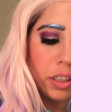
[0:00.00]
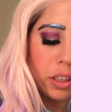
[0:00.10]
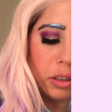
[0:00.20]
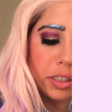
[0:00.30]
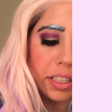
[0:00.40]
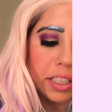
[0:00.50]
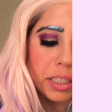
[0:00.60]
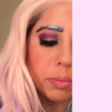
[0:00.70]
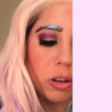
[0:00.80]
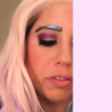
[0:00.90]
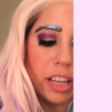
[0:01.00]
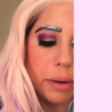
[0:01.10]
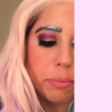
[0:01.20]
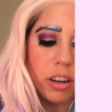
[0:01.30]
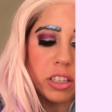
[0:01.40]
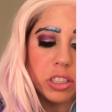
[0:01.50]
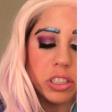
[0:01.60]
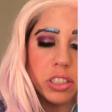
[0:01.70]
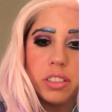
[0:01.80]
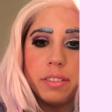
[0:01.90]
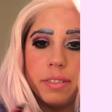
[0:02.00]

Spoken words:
using a small flat brush,